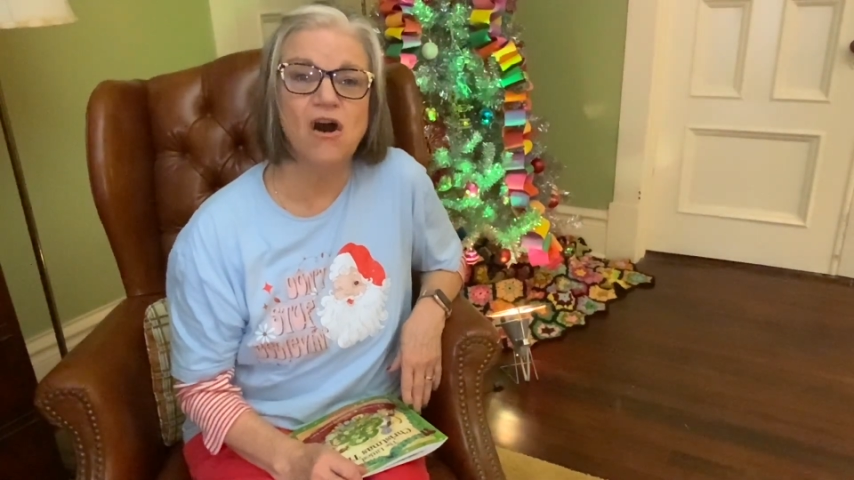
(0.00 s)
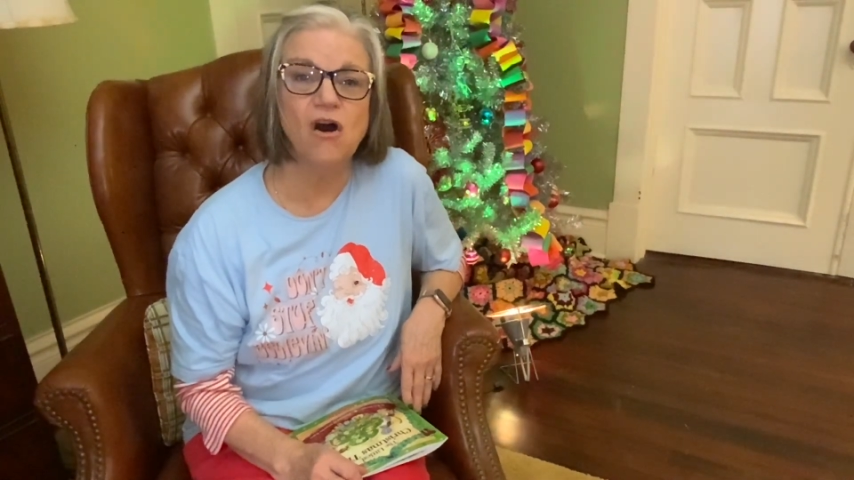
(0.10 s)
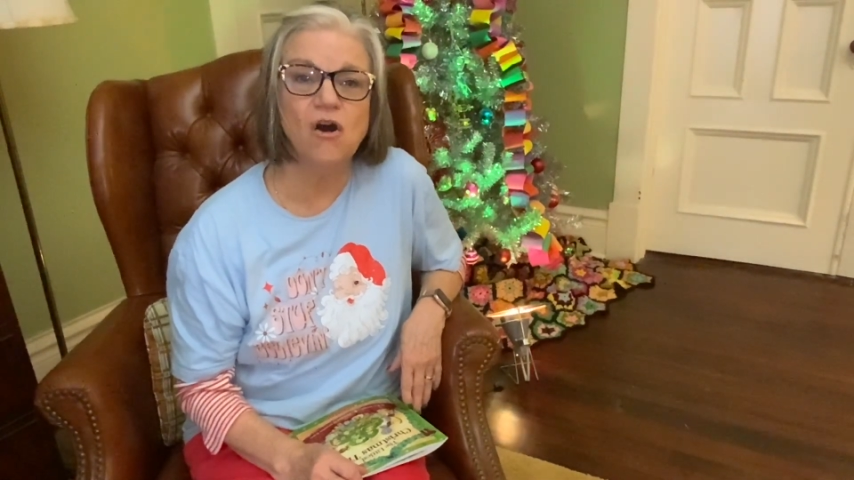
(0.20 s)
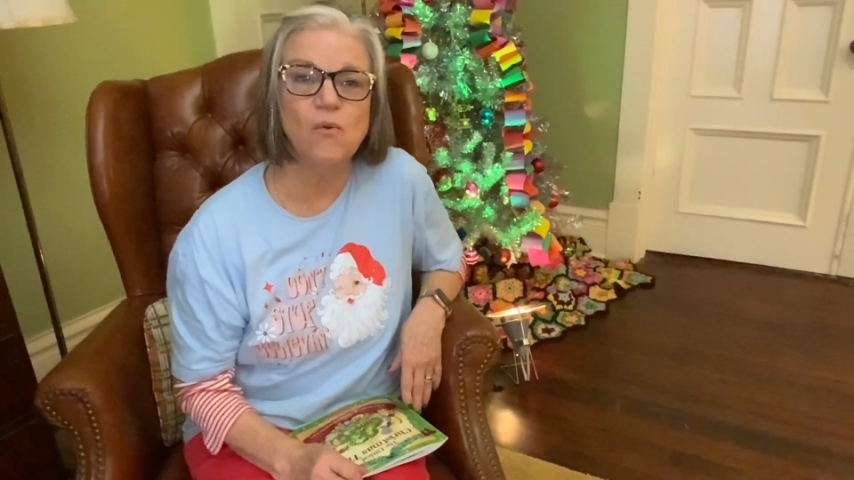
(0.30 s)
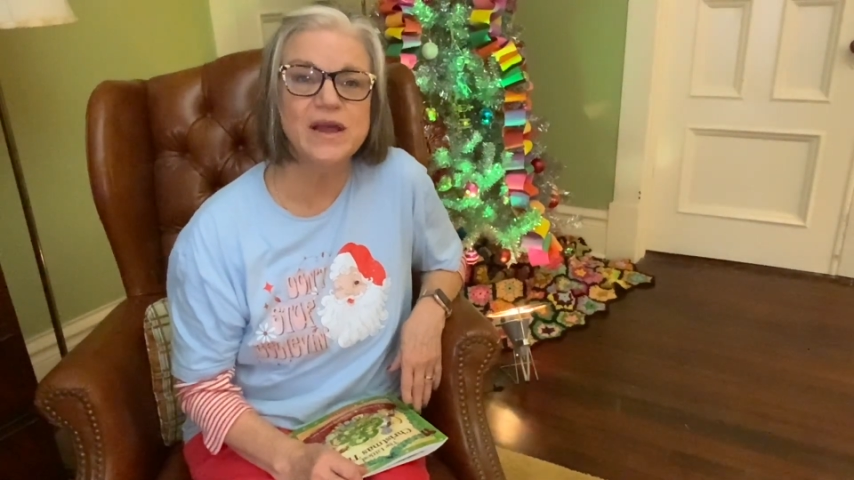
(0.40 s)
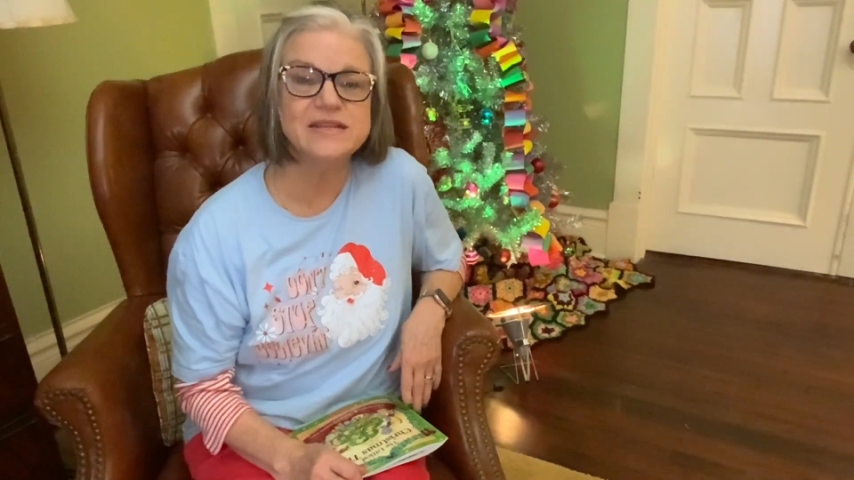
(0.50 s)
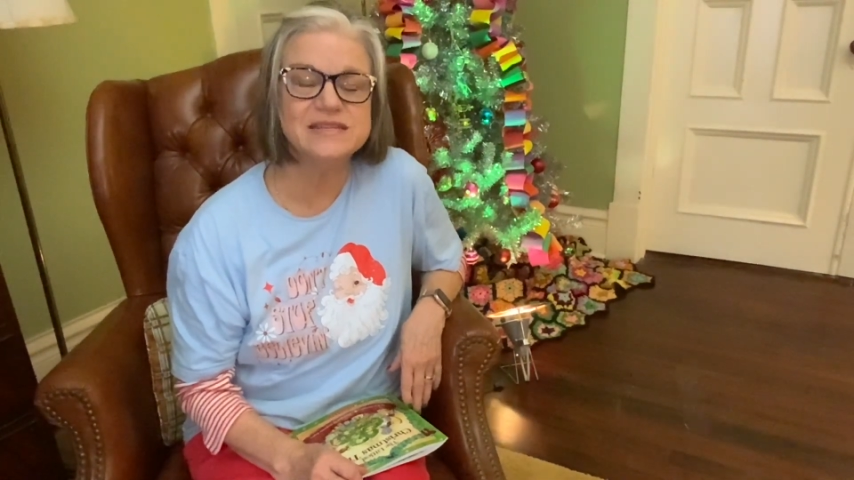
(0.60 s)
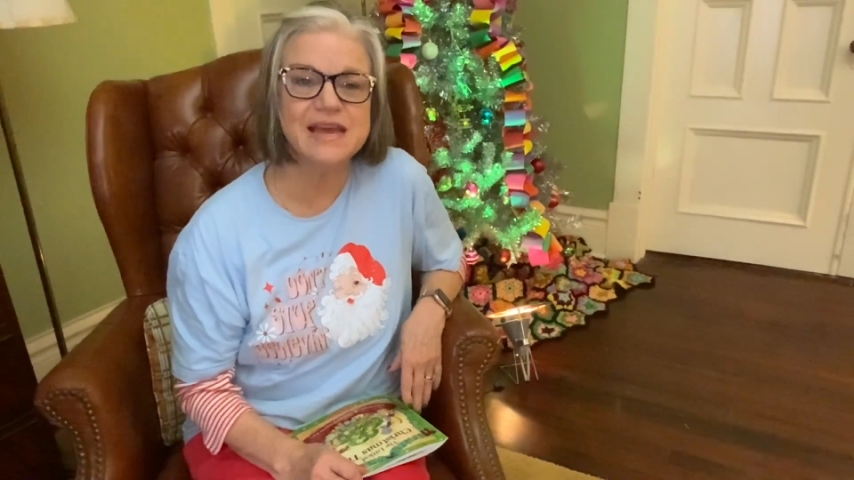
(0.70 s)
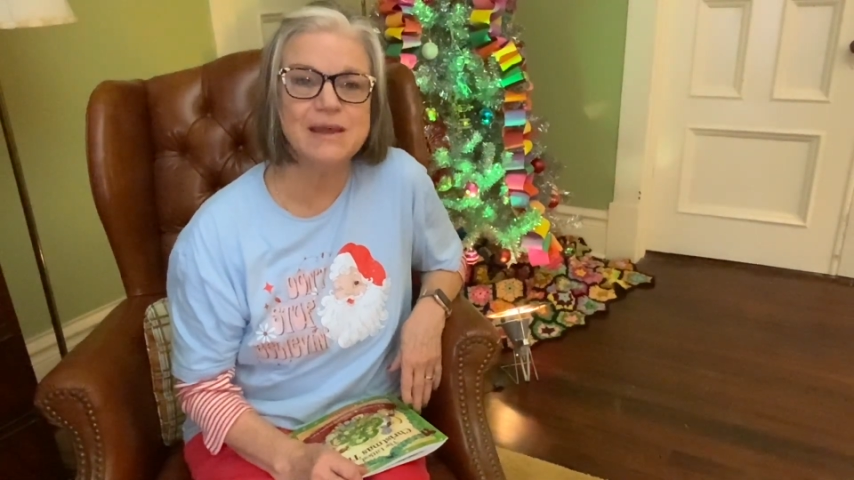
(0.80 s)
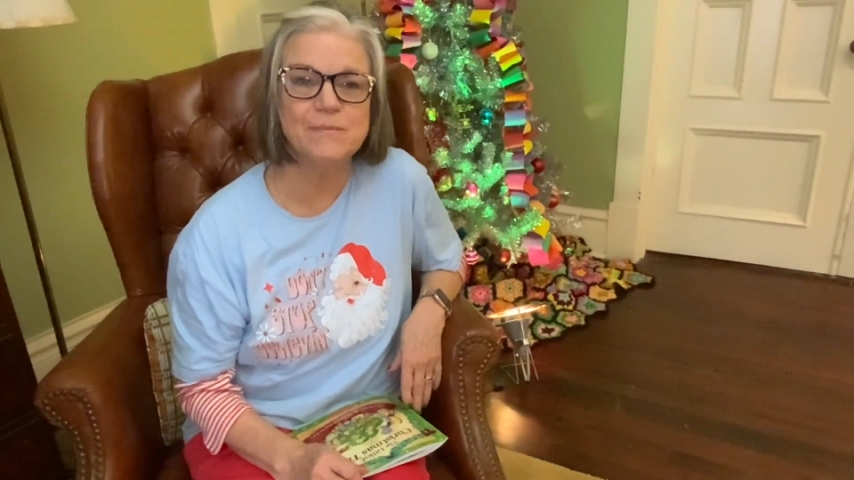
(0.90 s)
always
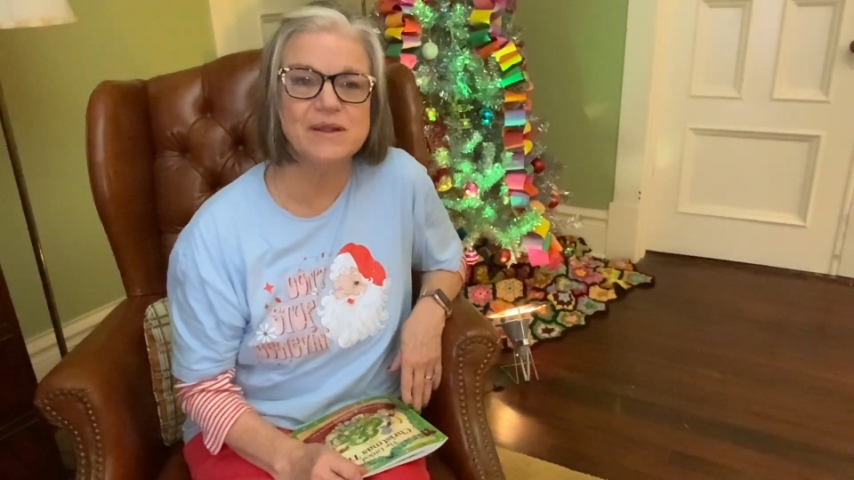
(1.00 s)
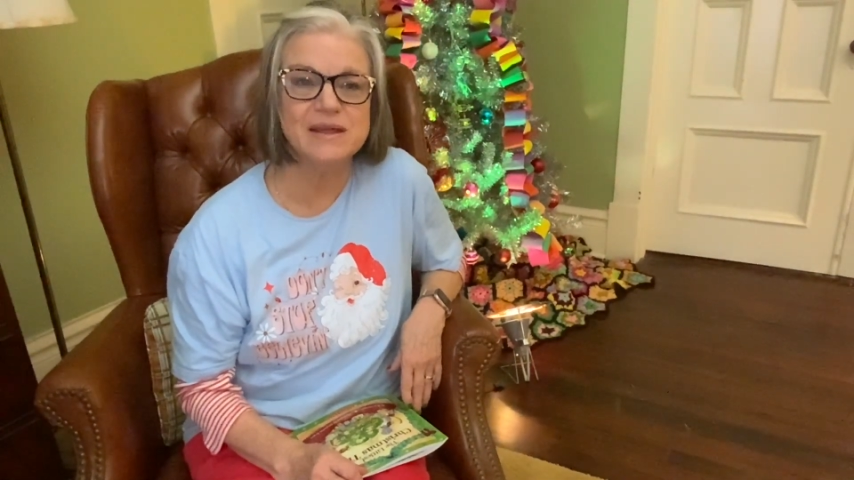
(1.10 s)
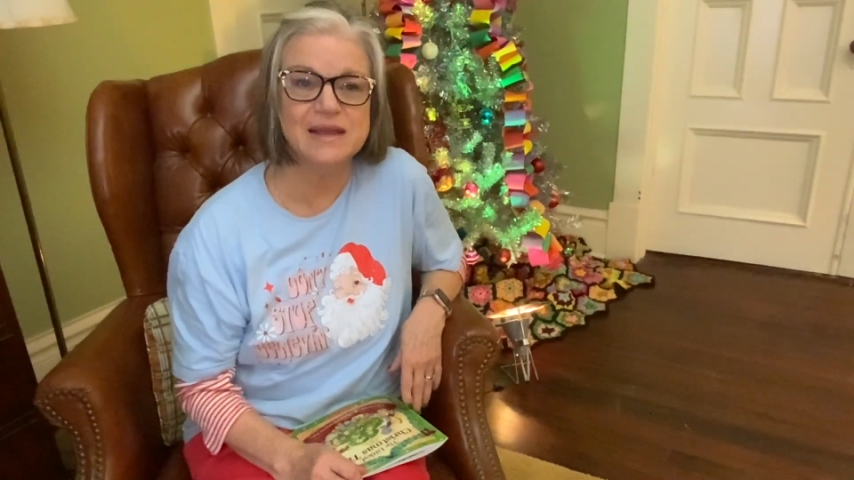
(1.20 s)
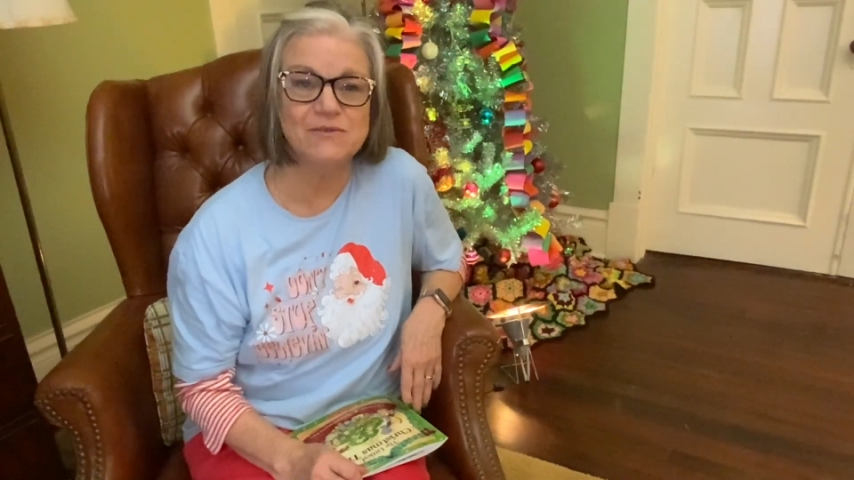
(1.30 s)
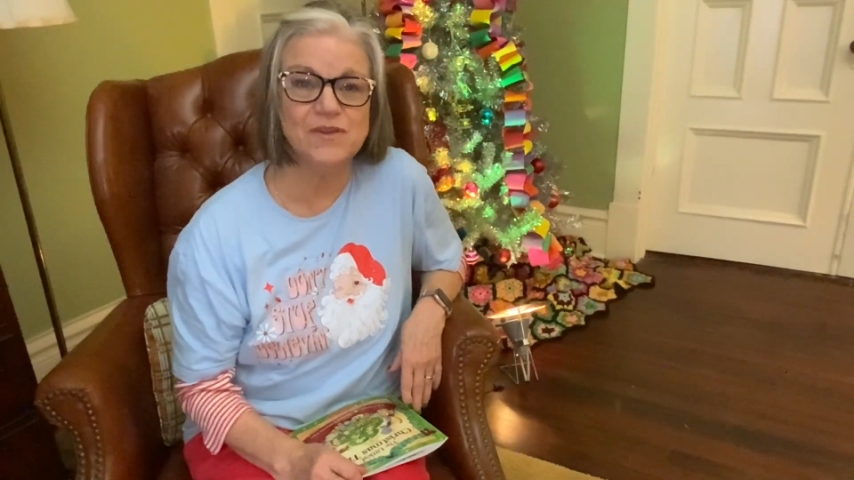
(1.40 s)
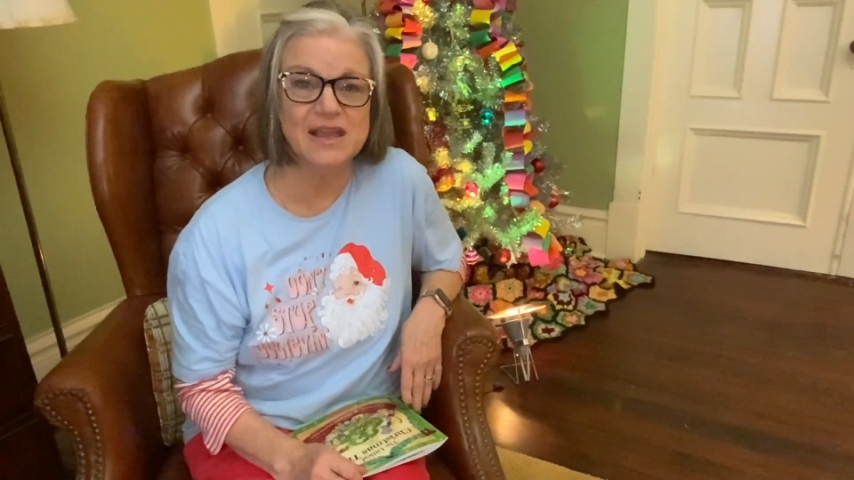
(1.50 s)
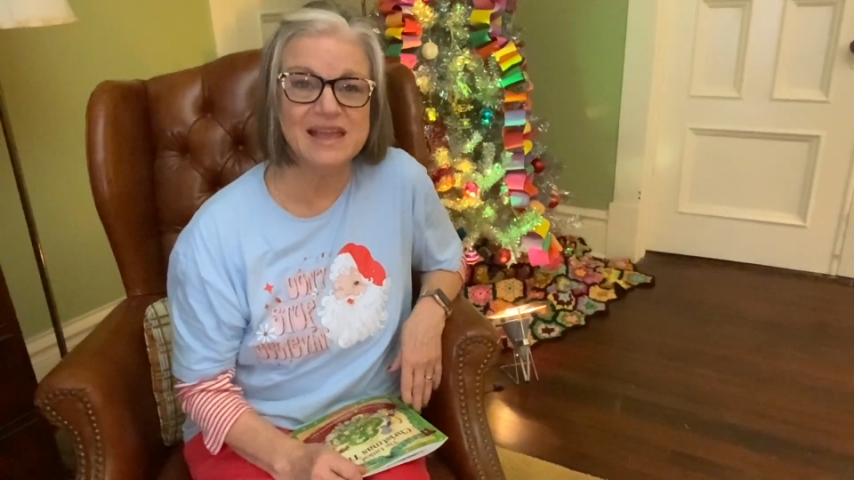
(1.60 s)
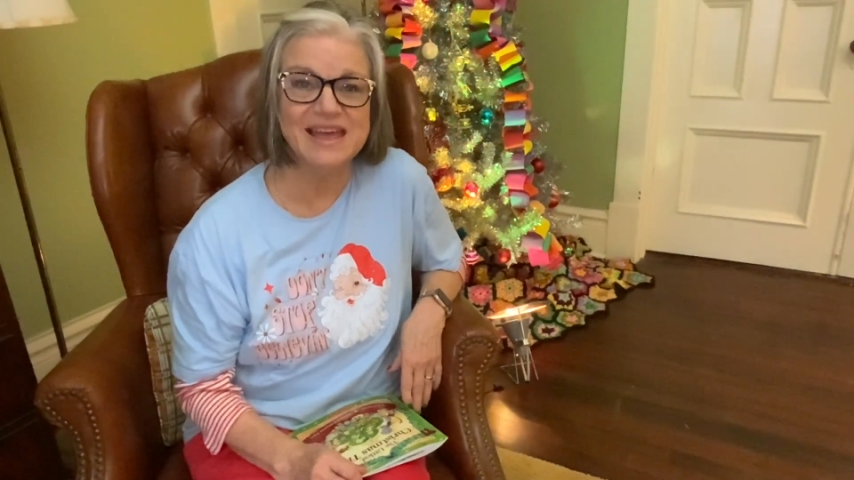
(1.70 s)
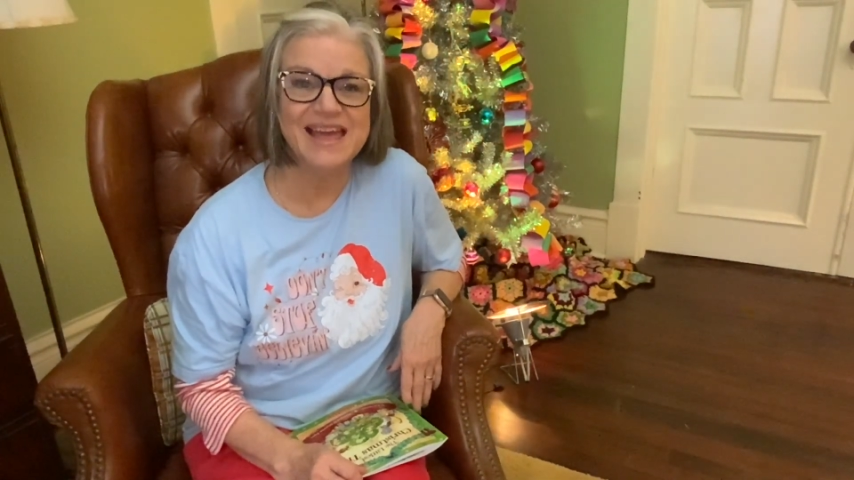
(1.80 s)
keep believing.